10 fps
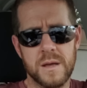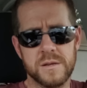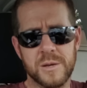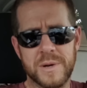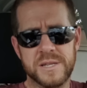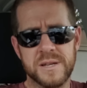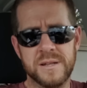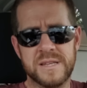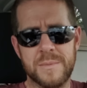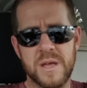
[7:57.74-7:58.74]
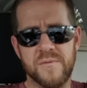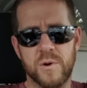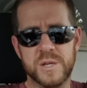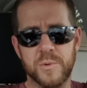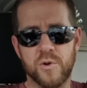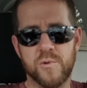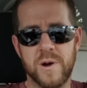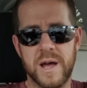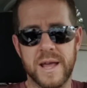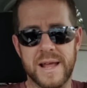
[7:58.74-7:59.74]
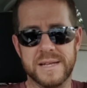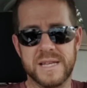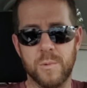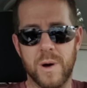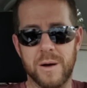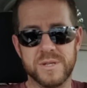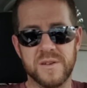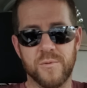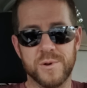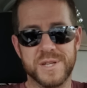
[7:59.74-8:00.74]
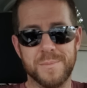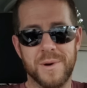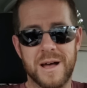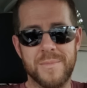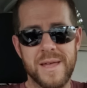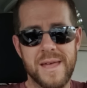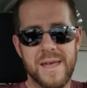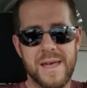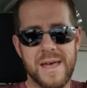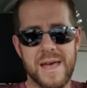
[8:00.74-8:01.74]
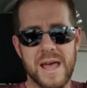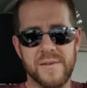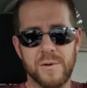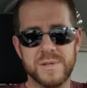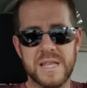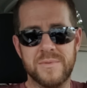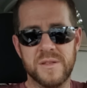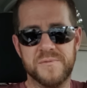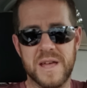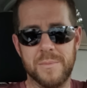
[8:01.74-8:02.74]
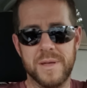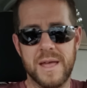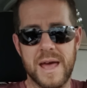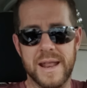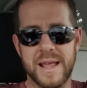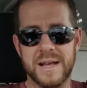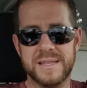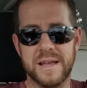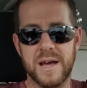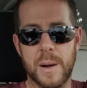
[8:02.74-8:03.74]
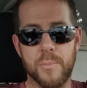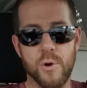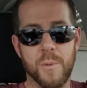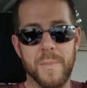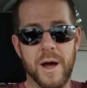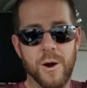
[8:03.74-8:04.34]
So my son sent me a voicemail crying and asking why I was divorcing mom and if I was leaving the family, and I guess that kind of broke my